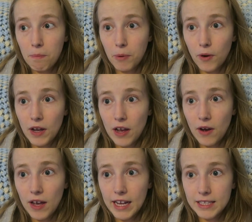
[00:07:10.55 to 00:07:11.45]
but
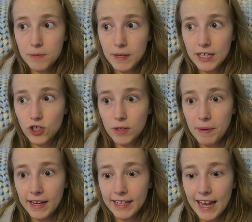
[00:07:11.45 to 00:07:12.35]
it's literally
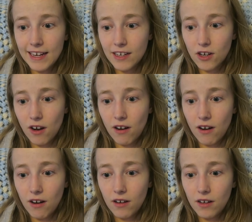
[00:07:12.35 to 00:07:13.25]
been getting in a
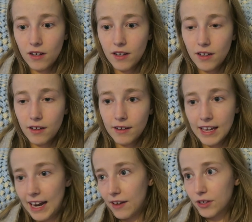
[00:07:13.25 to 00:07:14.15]
car,
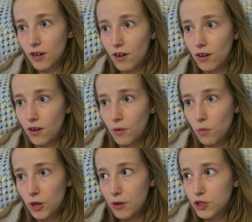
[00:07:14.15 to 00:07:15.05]
getting out the car,
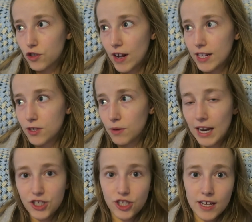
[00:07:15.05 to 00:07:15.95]
going straight into a
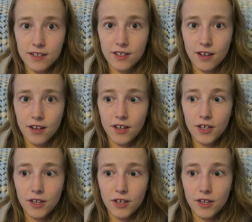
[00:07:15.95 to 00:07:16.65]
leisure centre